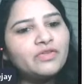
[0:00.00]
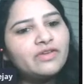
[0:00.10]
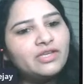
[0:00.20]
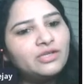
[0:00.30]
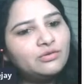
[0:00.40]

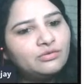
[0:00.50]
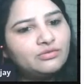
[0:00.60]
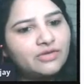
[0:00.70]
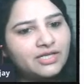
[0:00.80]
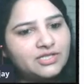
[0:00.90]
when you
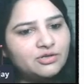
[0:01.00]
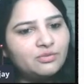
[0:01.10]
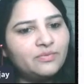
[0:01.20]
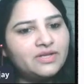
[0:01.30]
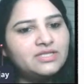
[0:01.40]
write a
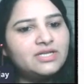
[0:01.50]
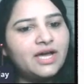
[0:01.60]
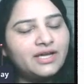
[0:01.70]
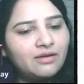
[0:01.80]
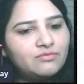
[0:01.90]
comment,
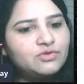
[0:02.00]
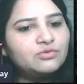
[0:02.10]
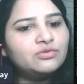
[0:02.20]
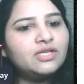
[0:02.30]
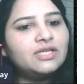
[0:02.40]
I come to
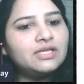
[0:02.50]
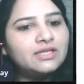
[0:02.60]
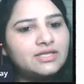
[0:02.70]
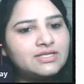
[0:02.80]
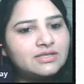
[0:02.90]
know that it
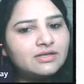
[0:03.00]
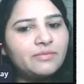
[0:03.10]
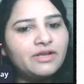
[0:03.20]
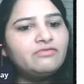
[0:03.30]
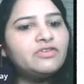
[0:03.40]
is
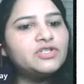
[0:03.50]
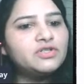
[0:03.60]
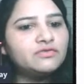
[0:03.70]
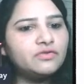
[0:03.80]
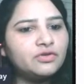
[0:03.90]

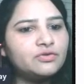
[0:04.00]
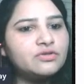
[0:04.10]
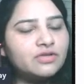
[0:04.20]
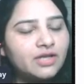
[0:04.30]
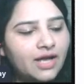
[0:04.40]
beneficial for you,
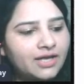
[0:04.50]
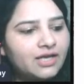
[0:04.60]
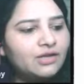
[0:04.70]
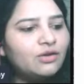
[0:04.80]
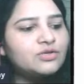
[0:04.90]
so that I
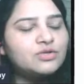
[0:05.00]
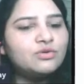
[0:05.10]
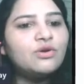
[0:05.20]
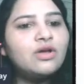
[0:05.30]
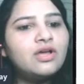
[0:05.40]
can
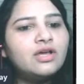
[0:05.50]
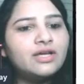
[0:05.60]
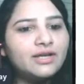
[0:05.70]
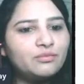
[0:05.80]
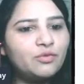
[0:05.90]
also
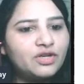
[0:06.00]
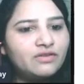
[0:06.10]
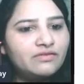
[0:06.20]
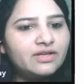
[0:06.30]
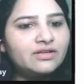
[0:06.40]
get
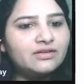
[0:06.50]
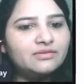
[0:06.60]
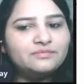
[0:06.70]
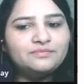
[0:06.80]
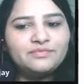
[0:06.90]
motivated.
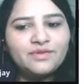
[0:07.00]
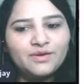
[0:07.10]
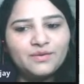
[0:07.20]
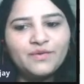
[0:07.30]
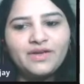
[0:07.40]

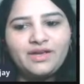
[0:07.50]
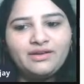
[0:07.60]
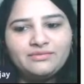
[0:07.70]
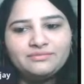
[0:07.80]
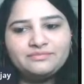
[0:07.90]

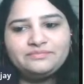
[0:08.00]
Okay.